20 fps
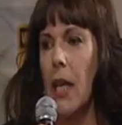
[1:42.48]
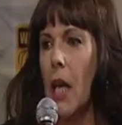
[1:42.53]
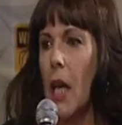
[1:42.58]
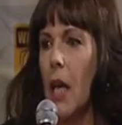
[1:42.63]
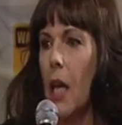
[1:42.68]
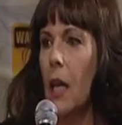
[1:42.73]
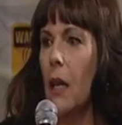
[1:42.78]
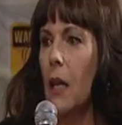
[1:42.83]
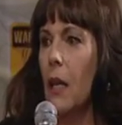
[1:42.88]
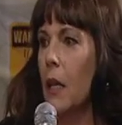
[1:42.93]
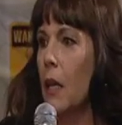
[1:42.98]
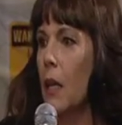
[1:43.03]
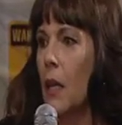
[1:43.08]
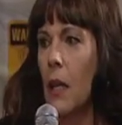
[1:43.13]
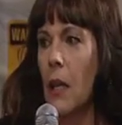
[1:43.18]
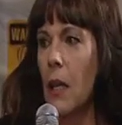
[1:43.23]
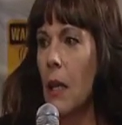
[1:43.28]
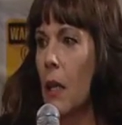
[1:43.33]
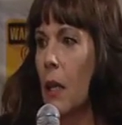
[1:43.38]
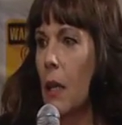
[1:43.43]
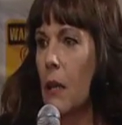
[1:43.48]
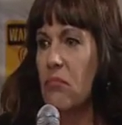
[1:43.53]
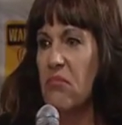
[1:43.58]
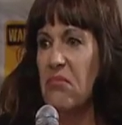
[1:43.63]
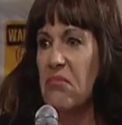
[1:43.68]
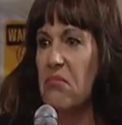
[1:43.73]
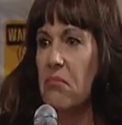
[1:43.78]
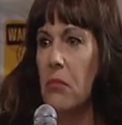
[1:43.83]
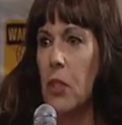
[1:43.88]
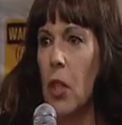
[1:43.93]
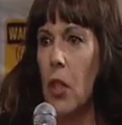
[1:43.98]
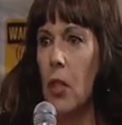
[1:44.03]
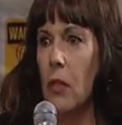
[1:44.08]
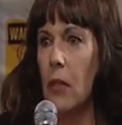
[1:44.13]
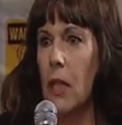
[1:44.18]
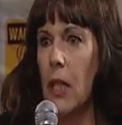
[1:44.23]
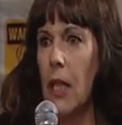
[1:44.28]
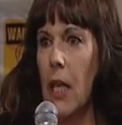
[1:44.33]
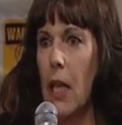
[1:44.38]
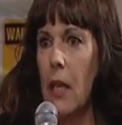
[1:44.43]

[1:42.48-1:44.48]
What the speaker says: eh? Not really.